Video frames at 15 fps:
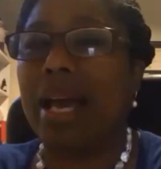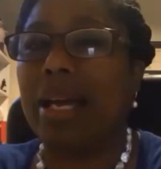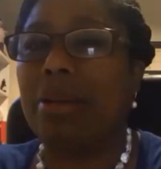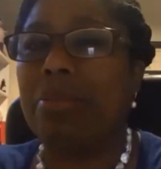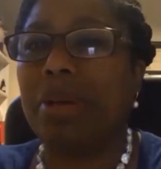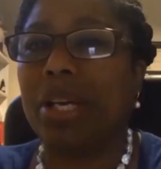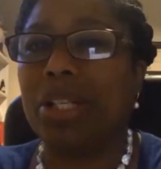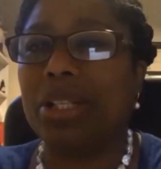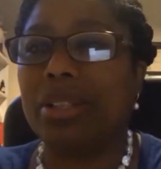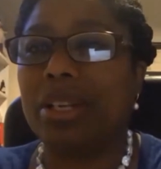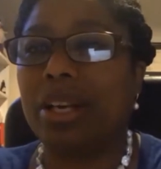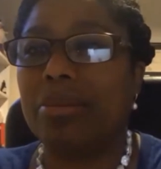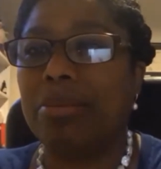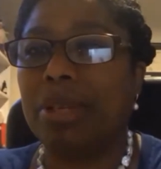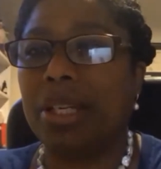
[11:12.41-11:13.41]
a patient
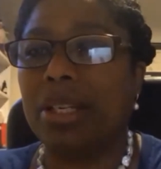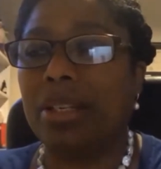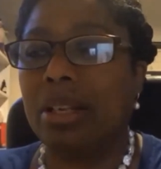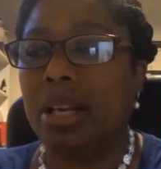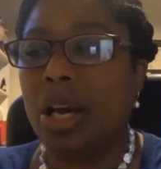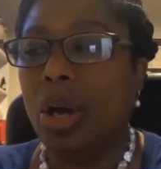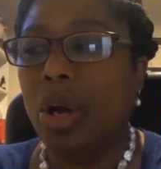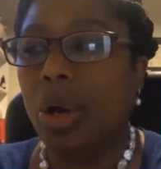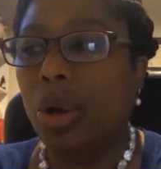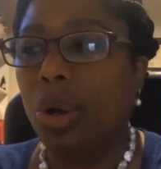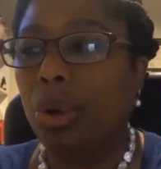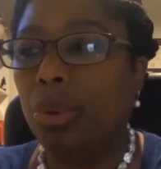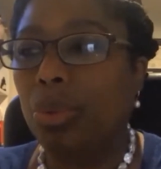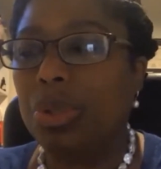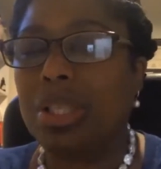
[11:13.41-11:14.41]
come in
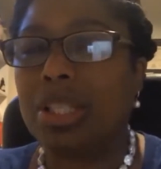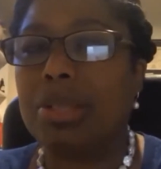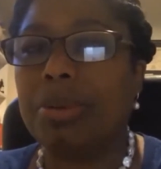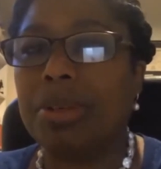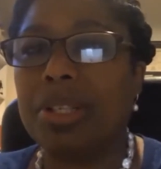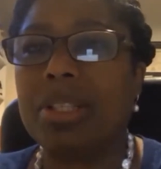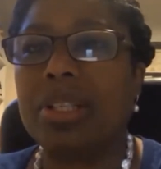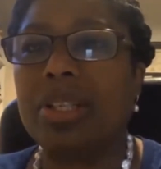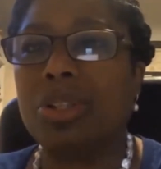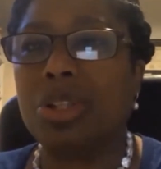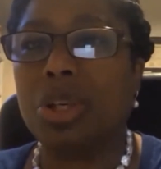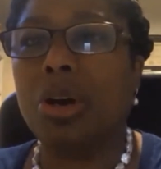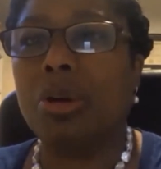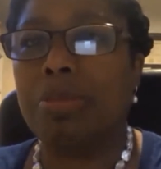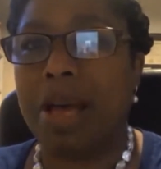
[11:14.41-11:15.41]
who was experiencing
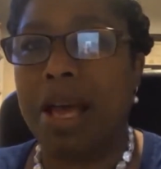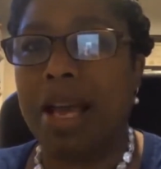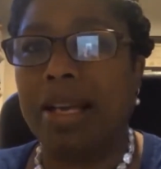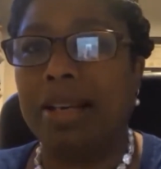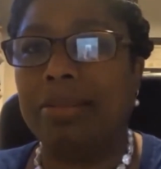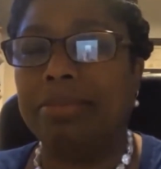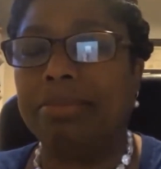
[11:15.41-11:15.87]
jaw pain.